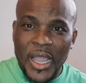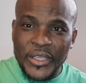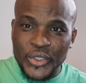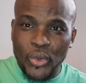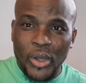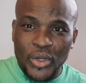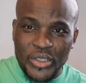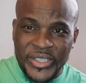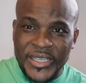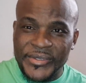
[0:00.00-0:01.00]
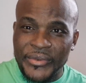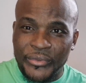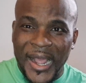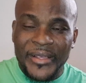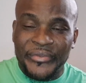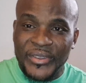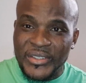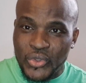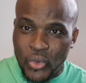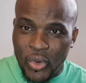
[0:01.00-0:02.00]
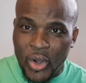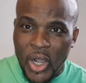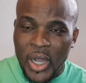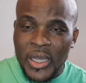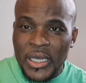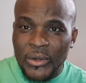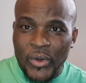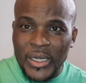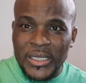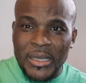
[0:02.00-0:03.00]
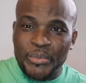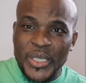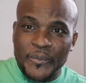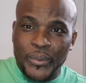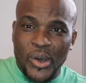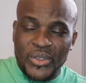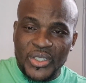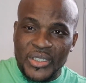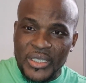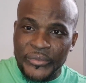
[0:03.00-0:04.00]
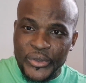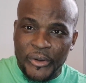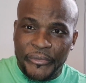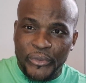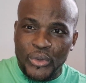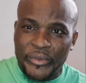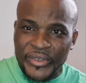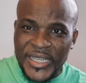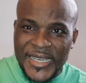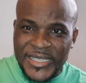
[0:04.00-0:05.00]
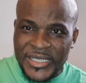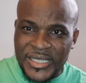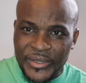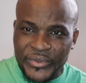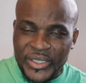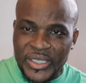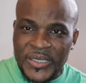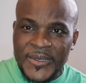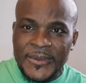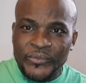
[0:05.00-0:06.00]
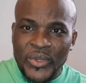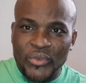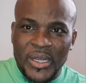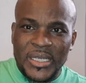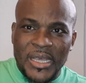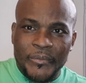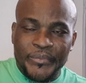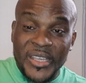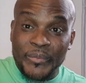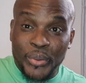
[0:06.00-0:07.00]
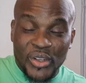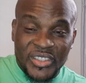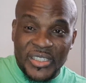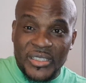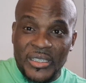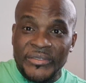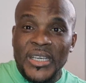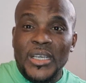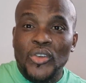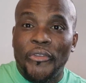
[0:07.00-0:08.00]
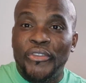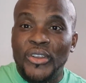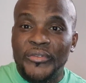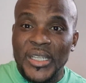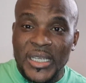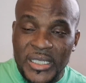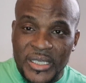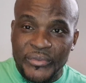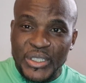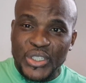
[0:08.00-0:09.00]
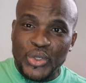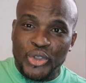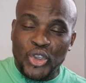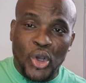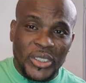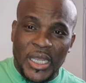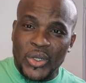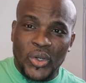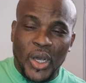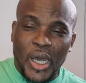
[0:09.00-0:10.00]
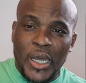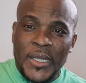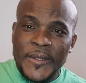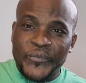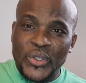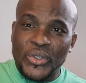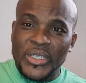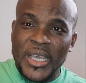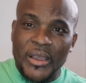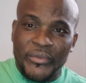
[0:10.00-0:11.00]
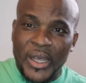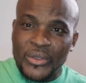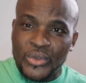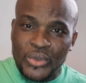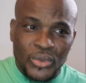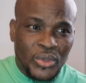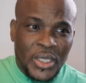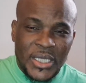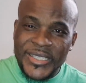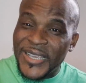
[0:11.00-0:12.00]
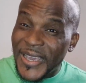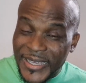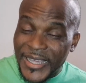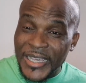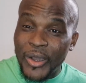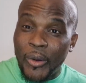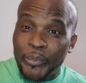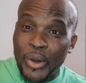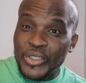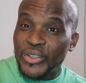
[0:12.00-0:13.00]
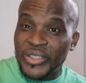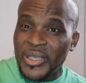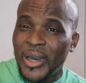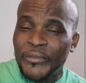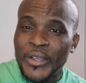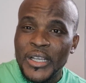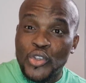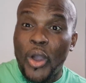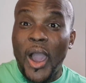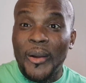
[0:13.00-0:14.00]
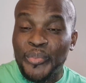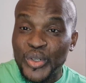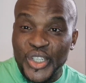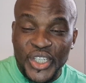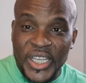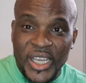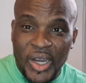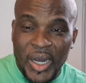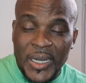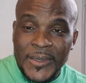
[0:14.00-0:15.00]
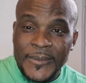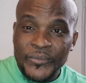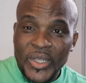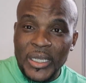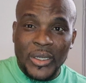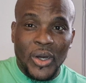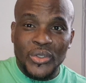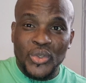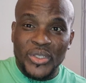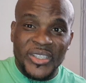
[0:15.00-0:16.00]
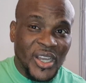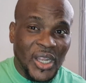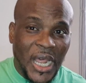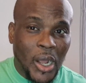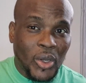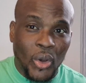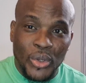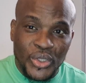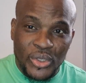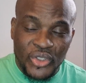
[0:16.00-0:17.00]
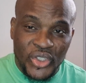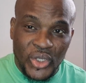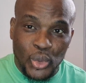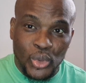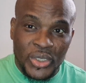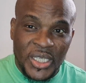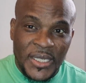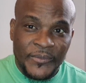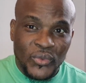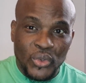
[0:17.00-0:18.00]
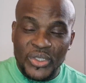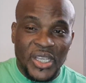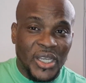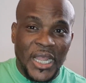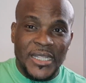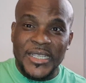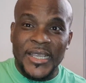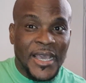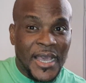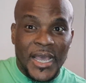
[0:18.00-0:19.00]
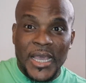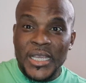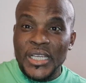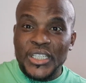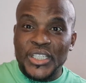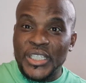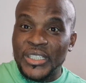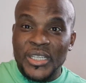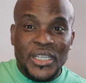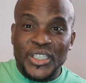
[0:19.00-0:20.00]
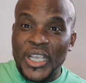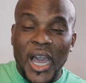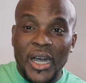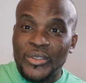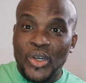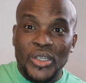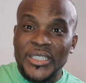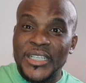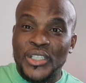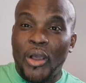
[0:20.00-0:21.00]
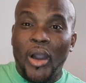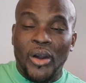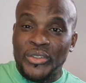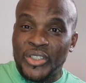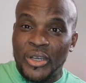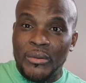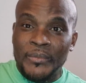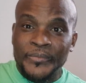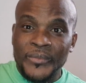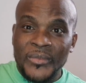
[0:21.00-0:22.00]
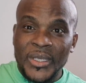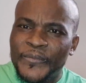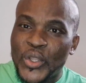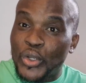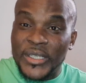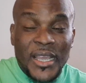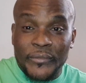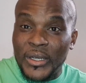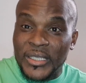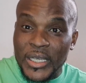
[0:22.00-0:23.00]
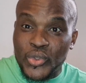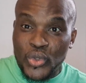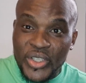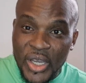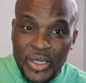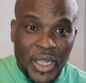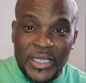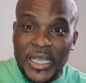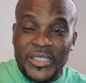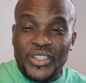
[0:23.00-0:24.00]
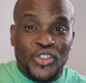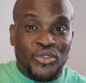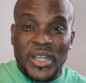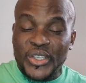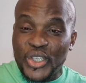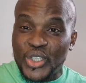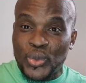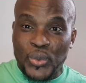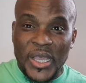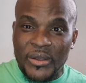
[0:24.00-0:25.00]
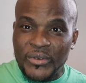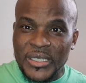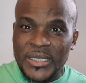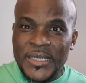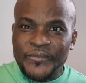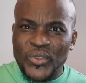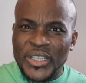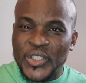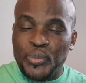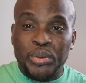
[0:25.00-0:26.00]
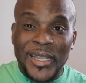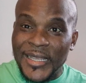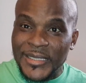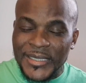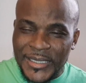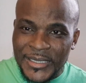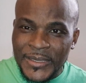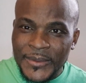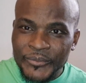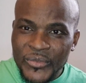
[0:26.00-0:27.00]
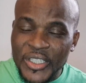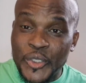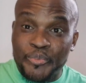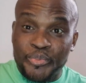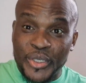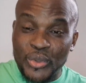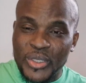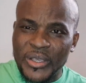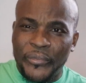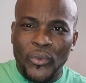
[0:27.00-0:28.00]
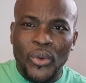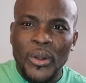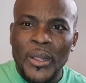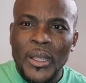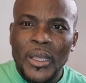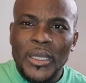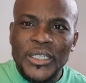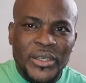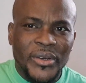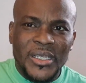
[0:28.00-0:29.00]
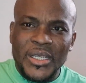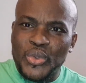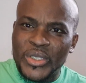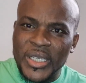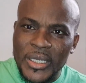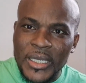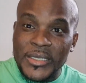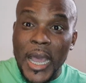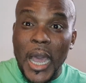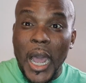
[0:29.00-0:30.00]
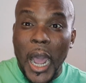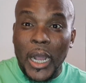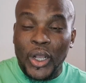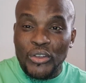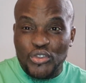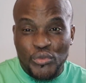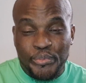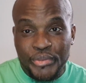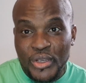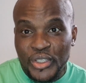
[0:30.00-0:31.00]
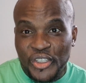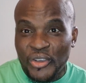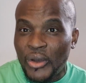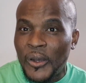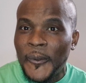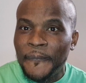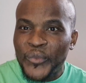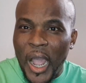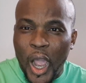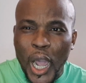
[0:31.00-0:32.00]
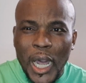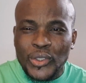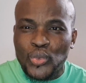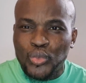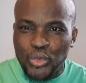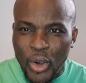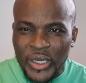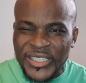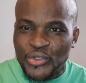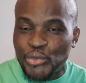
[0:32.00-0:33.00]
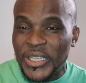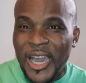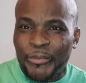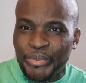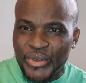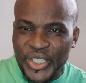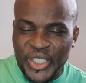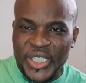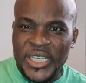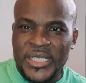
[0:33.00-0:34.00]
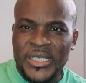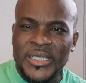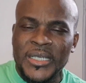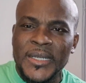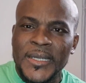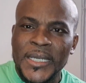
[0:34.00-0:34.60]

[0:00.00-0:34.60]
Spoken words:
And you are not saying the right things to her. Rather than being positive, you're full of negativity. Rather than being positive, you're full of negativity. You talk down on her. You never do take it upon yourself to appreciate her, to tell her how gorgeous she looks, to tell her the hair she had on is awesome. You never get to tell her that the dress she's wearing is splendid, is beautiful. You never get to tell her that her contribution, her hard work is really appreciated.